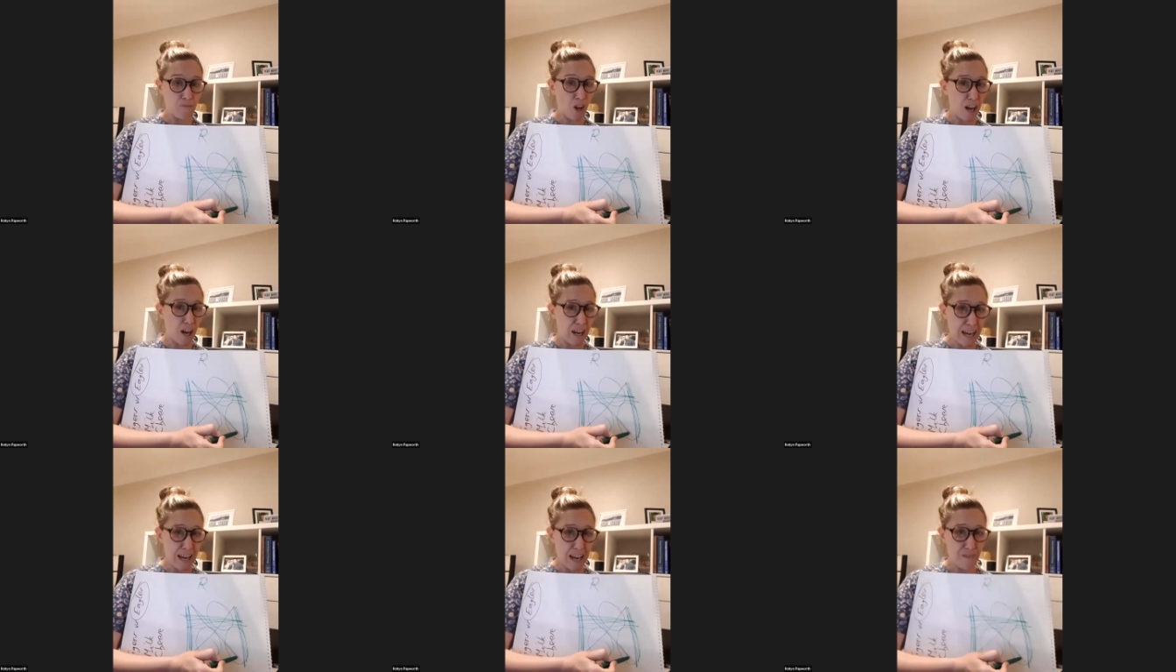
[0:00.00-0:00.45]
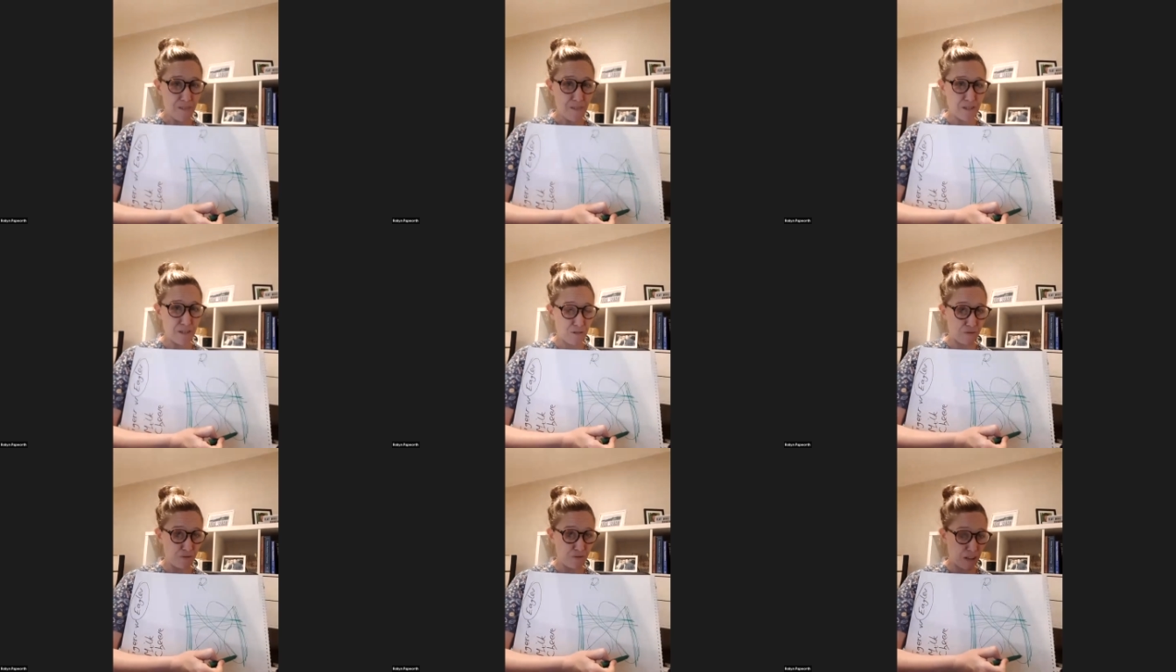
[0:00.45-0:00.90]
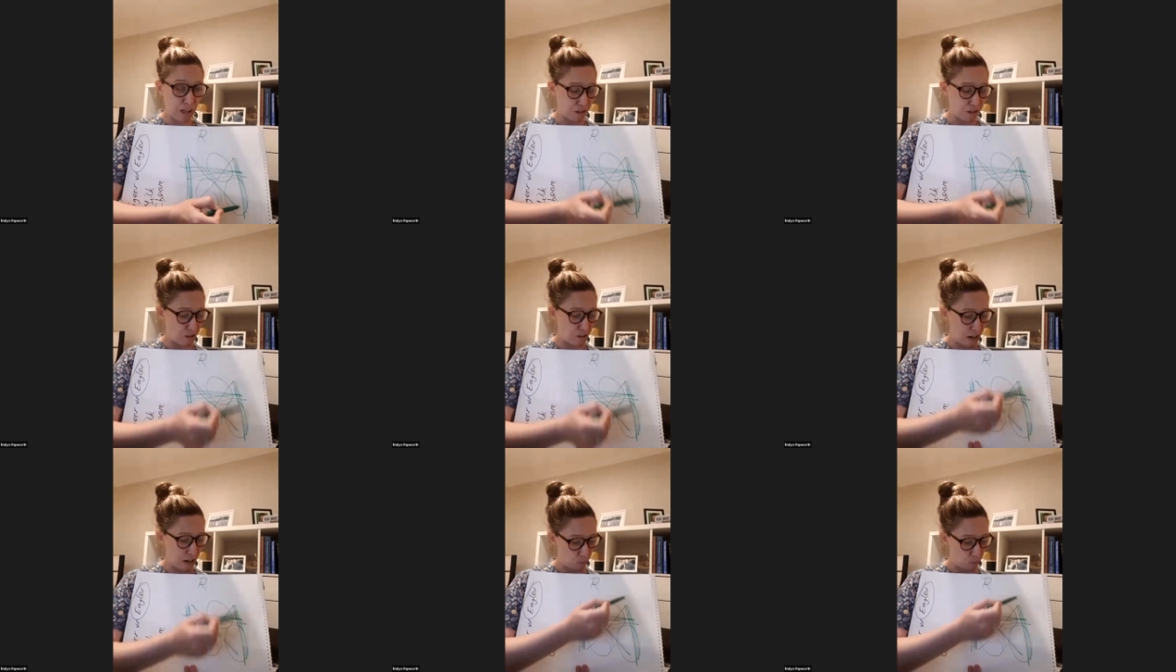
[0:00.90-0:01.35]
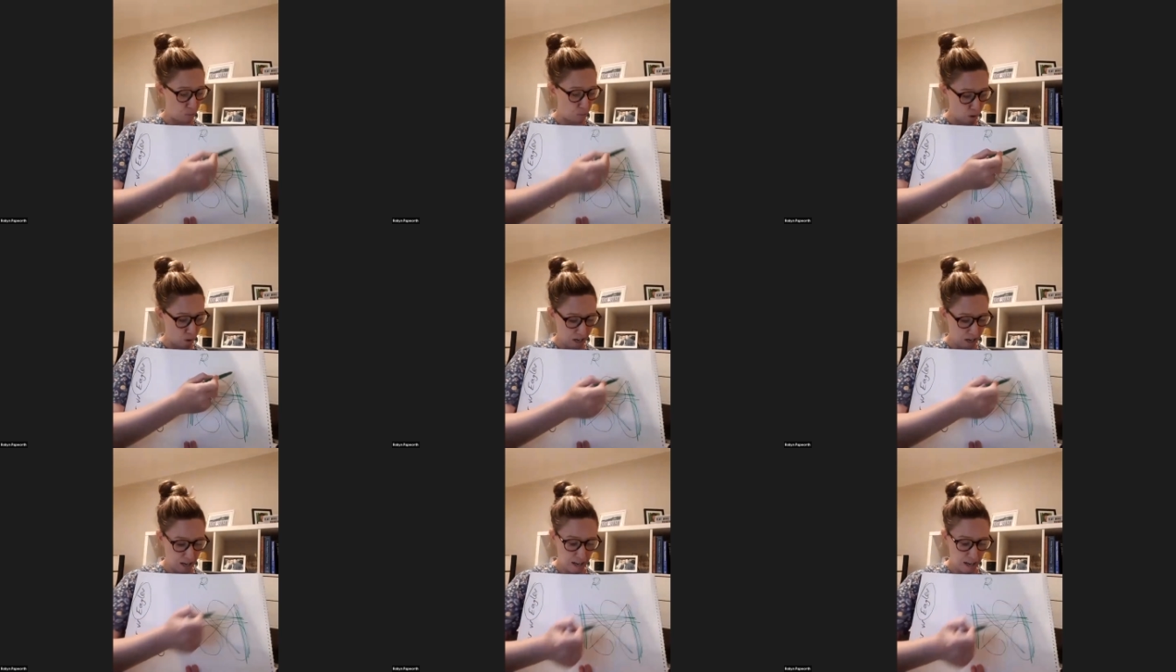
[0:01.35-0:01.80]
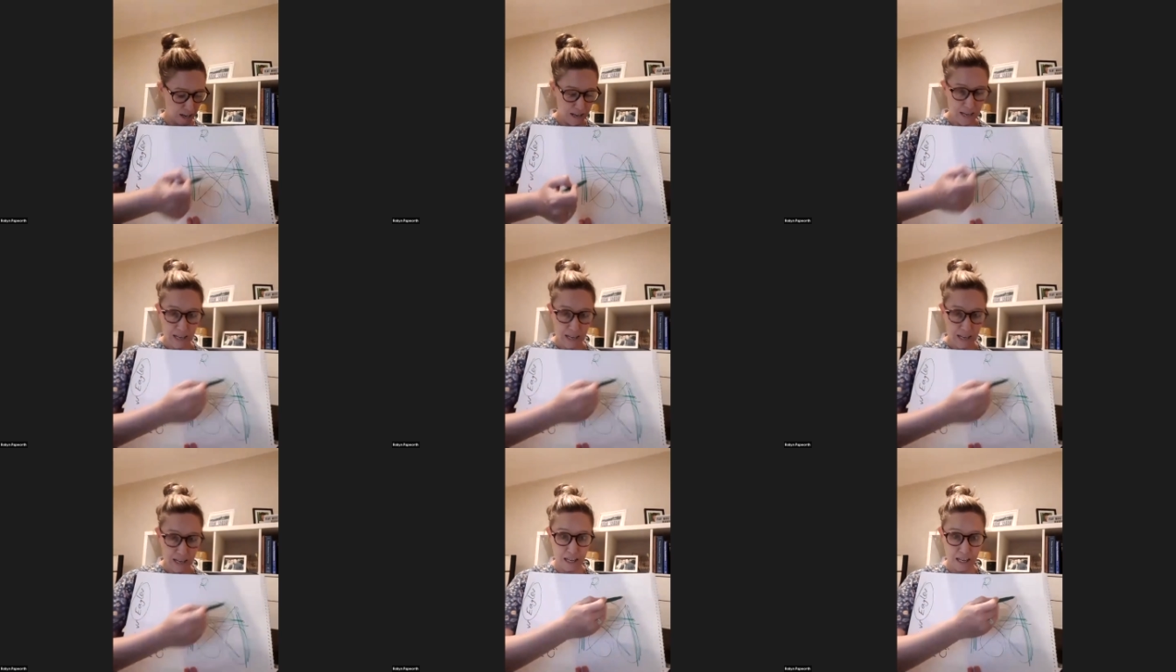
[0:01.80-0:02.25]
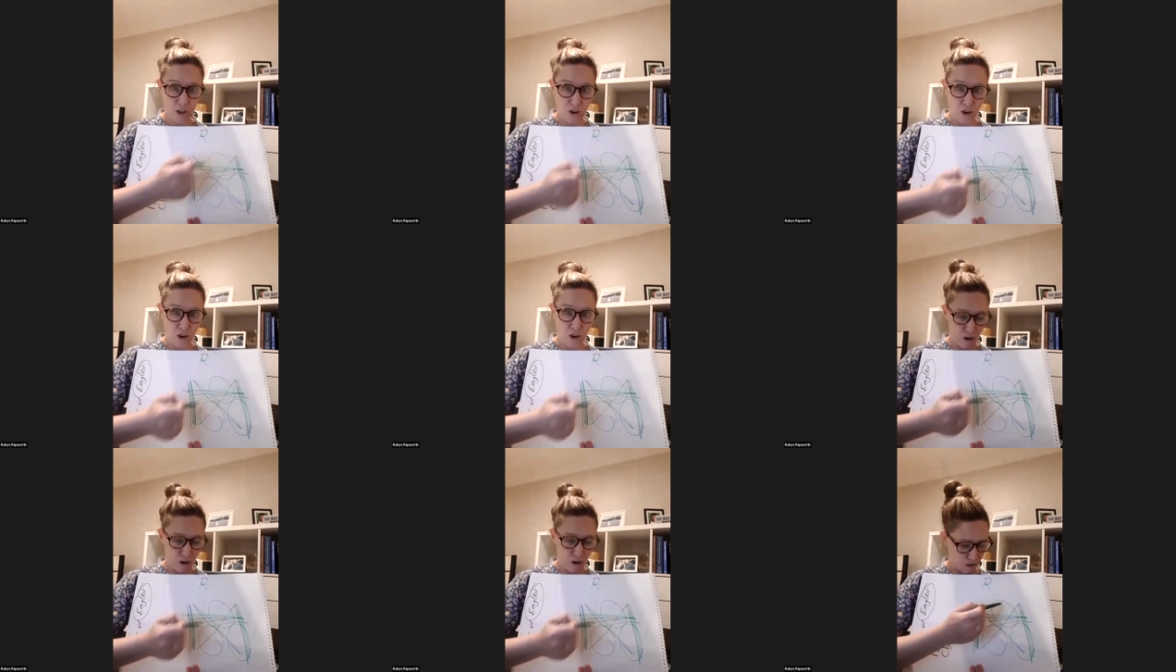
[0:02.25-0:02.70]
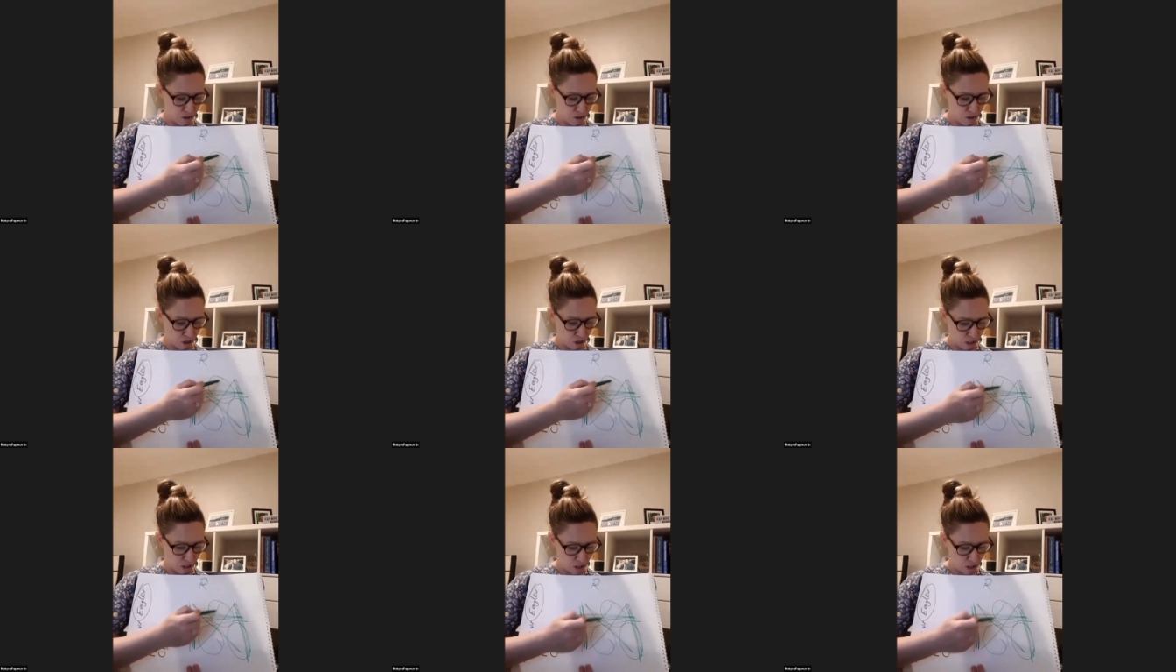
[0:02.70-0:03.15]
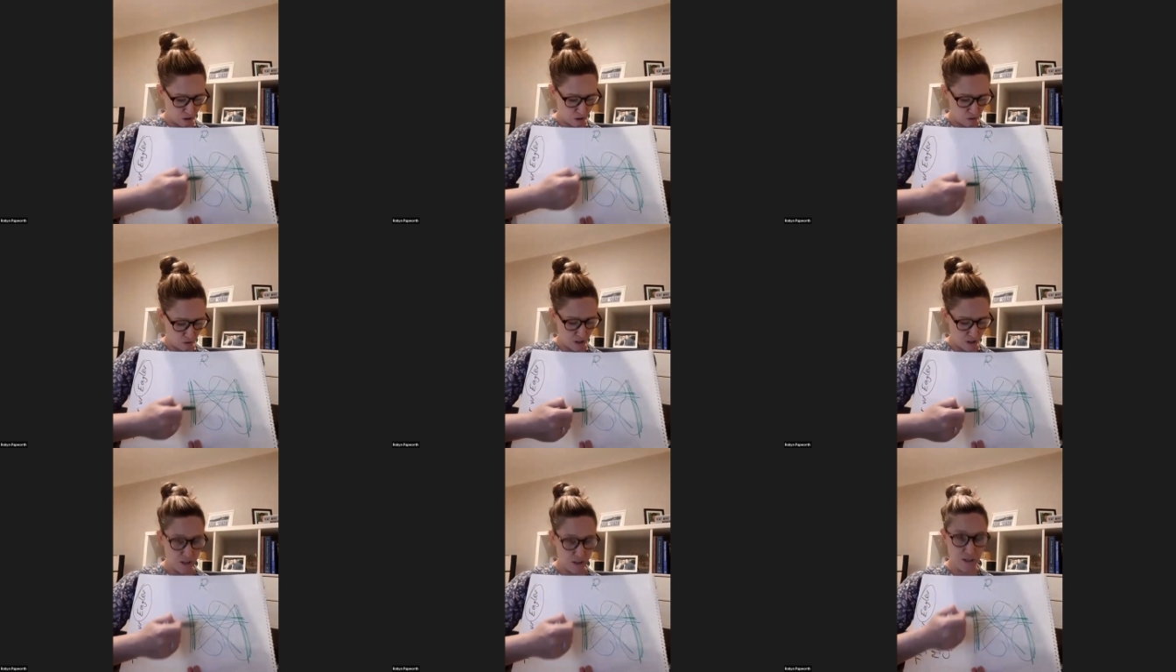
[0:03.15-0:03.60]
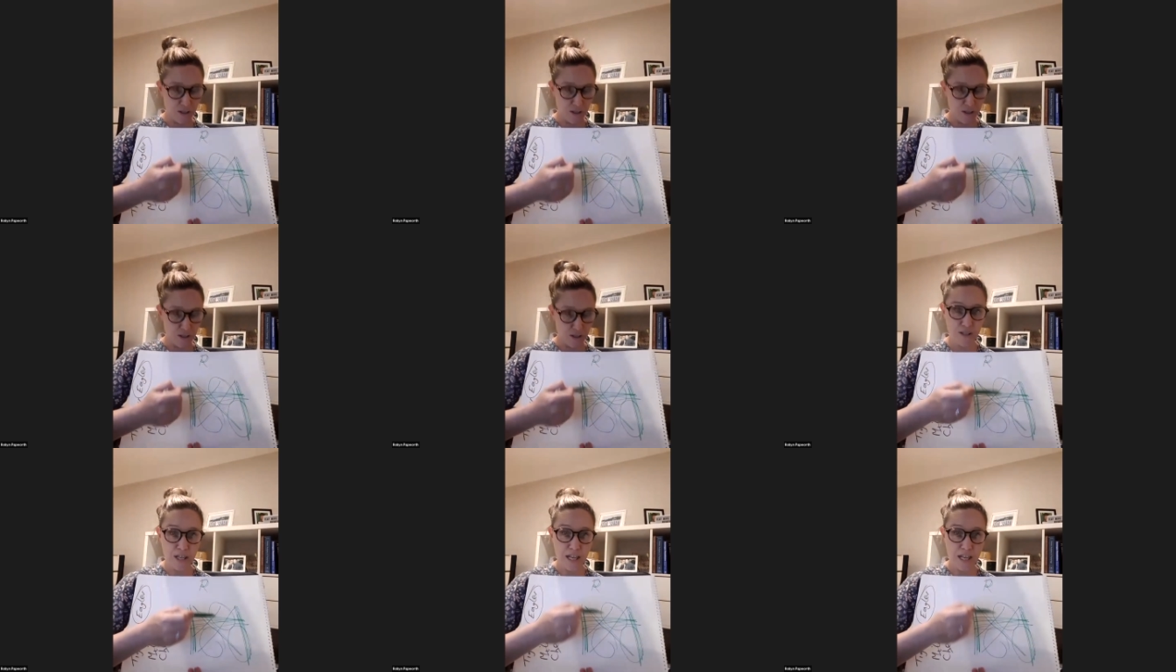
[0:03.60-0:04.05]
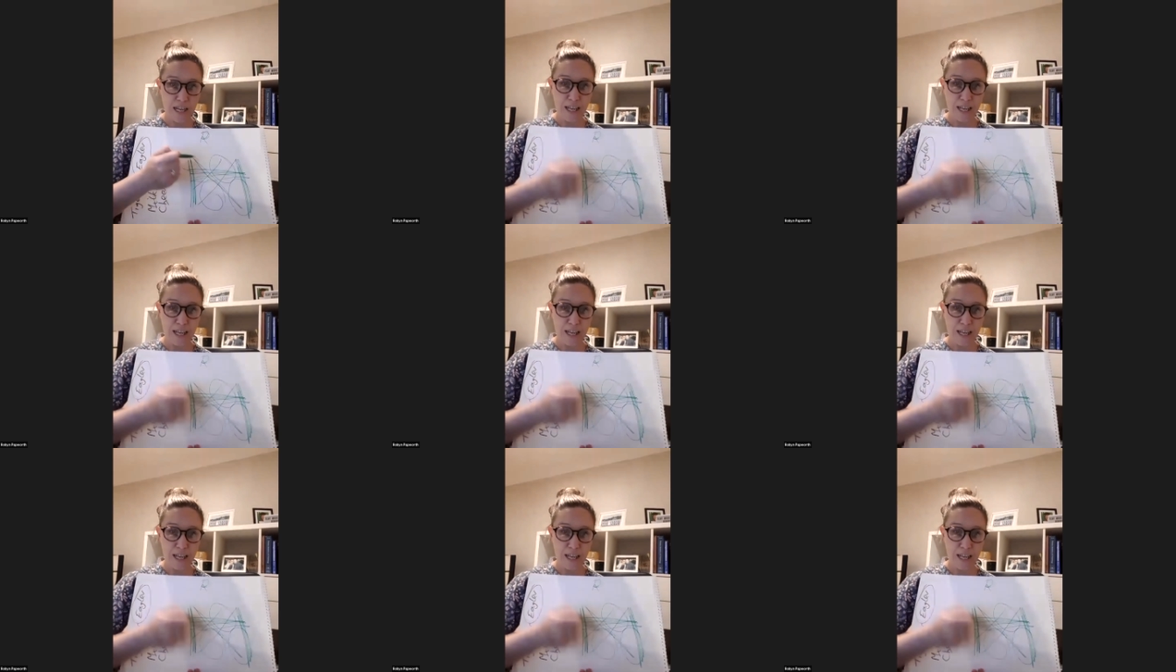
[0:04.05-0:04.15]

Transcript: I have to figure out where it goes so it crosses